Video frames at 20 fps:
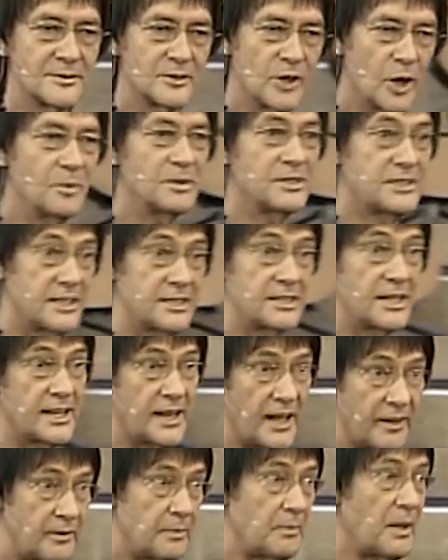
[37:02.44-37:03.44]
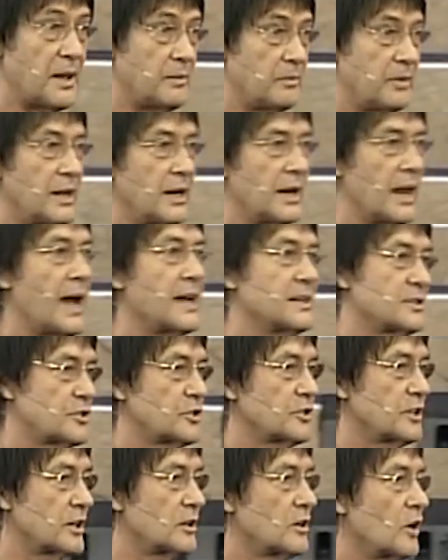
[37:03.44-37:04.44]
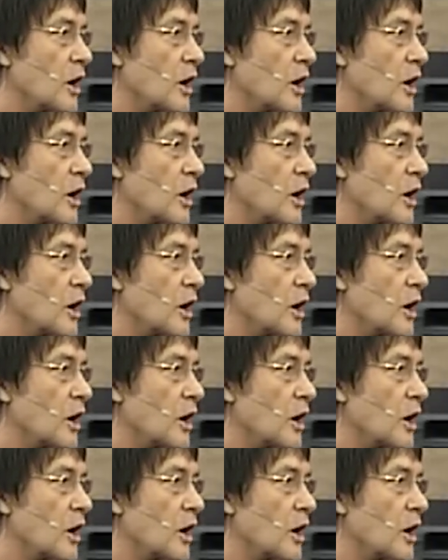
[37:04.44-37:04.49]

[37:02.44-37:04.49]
Romans says, let every man be a liar so that